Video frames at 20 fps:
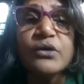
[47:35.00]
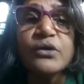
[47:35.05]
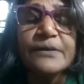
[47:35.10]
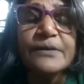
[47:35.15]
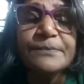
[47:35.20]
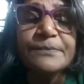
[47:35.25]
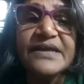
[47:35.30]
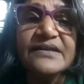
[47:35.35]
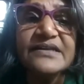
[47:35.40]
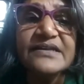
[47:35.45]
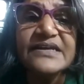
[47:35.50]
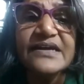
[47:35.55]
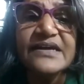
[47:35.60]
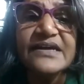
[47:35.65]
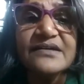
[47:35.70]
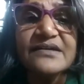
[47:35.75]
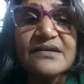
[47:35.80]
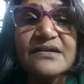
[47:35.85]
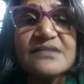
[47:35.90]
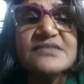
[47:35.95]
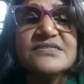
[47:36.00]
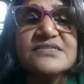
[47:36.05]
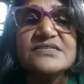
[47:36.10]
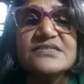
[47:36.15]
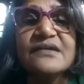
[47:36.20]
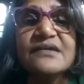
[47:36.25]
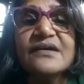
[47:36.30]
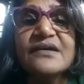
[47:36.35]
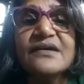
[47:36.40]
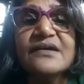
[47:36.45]
up than the
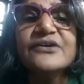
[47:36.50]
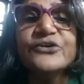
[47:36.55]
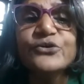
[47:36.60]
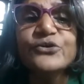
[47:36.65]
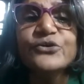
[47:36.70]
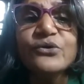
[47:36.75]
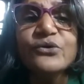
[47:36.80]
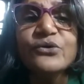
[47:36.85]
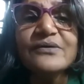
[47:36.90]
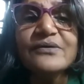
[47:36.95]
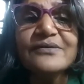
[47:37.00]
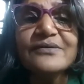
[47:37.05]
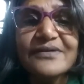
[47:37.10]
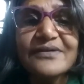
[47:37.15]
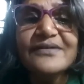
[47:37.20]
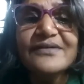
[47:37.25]
adults, you know.